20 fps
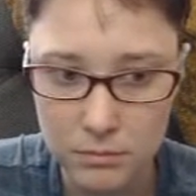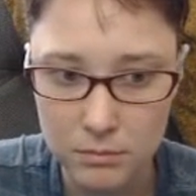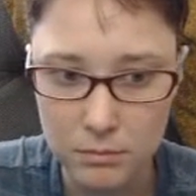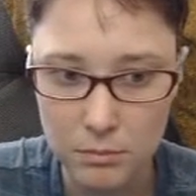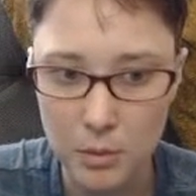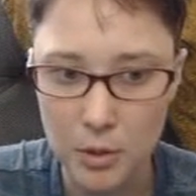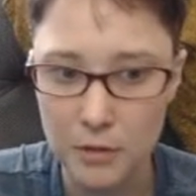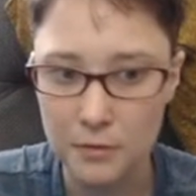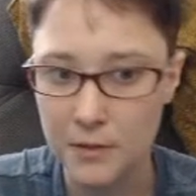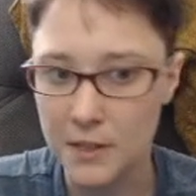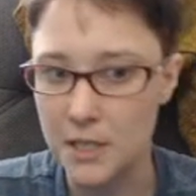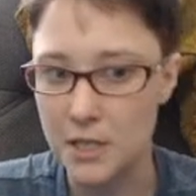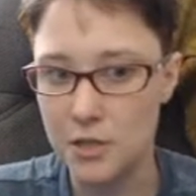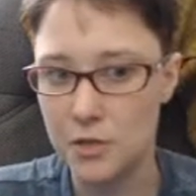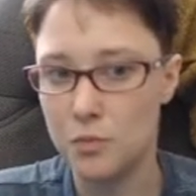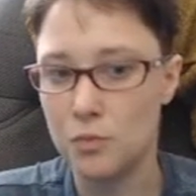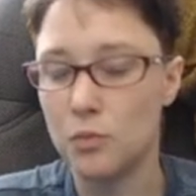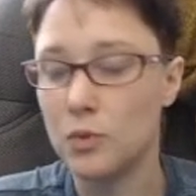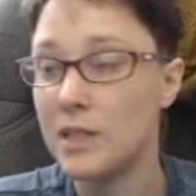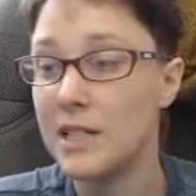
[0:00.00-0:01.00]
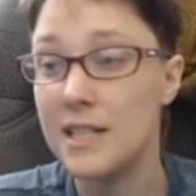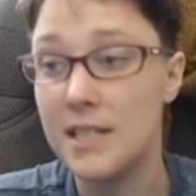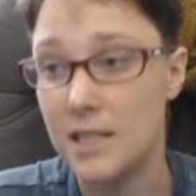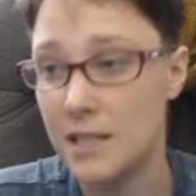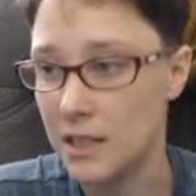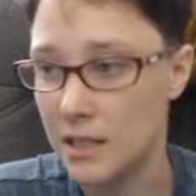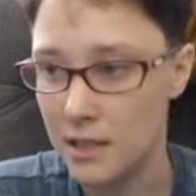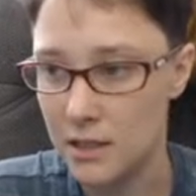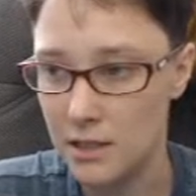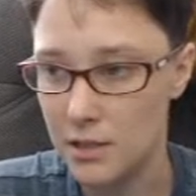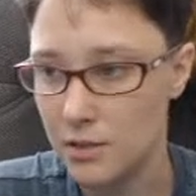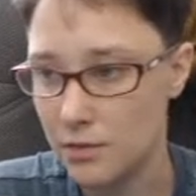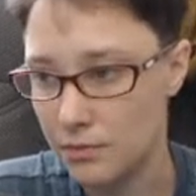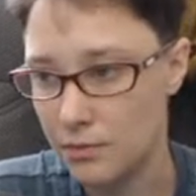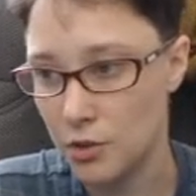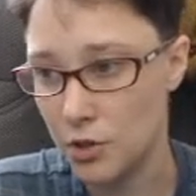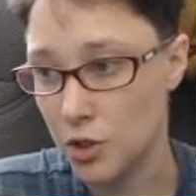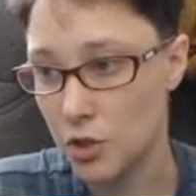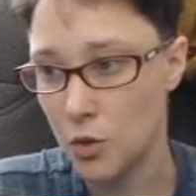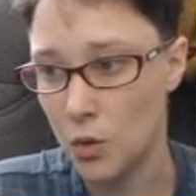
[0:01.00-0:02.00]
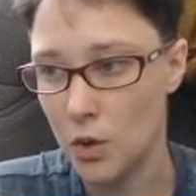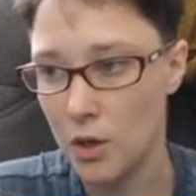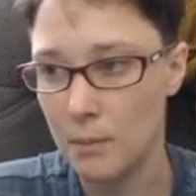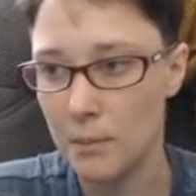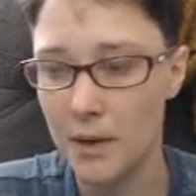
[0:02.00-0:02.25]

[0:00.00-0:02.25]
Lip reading: Murphy's reasoning is for sure,